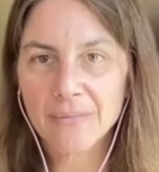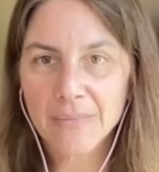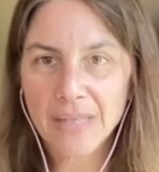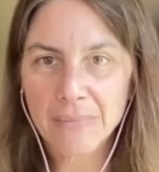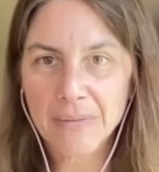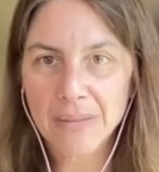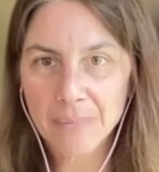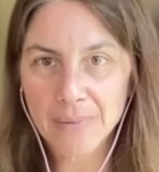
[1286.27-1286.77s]

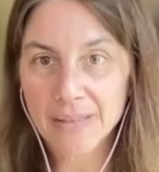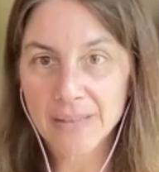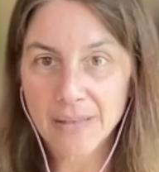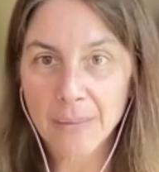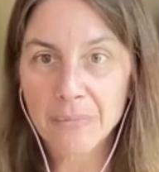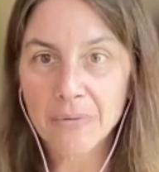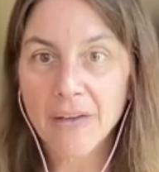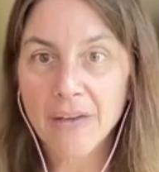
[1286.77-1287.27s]
maybe be a
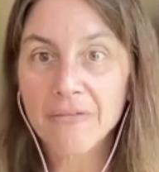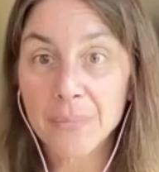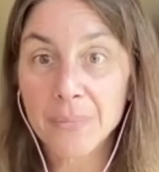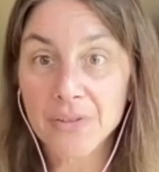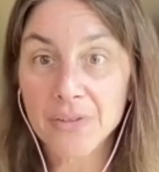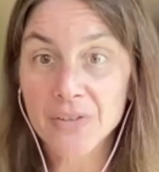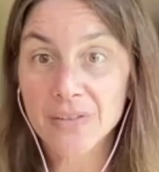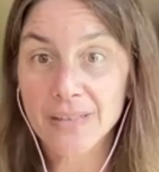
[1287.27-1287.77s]
nonprofit
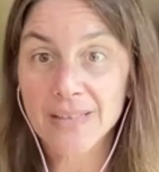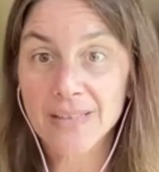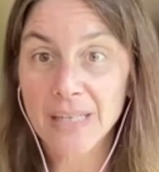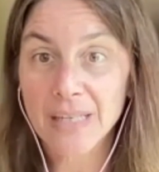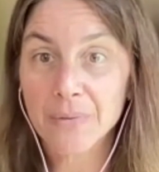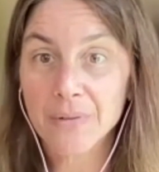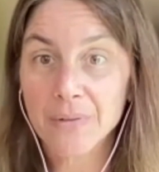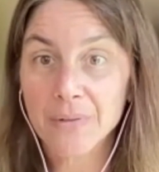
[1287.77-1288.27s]
person that's
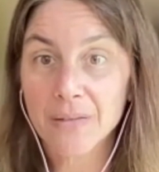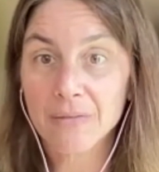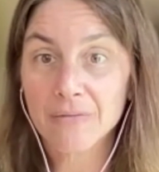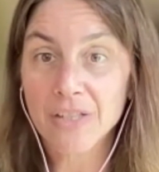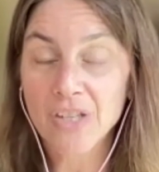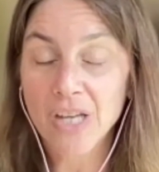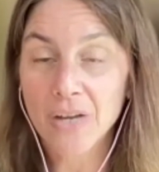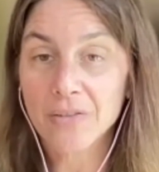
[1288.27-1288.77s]
able to
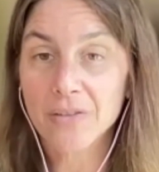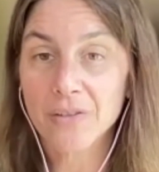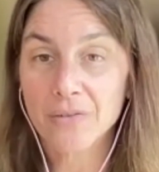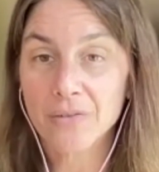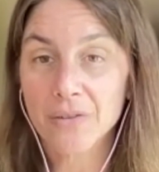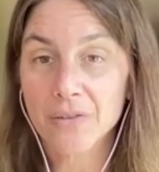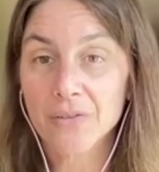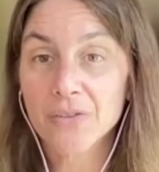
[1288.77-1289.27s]
reach out to
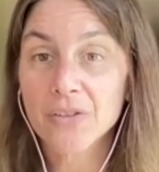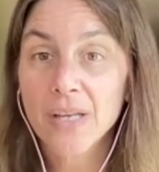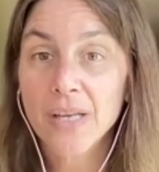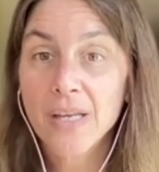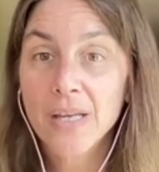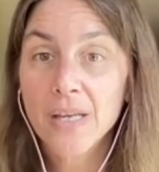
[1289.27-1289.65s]
donors.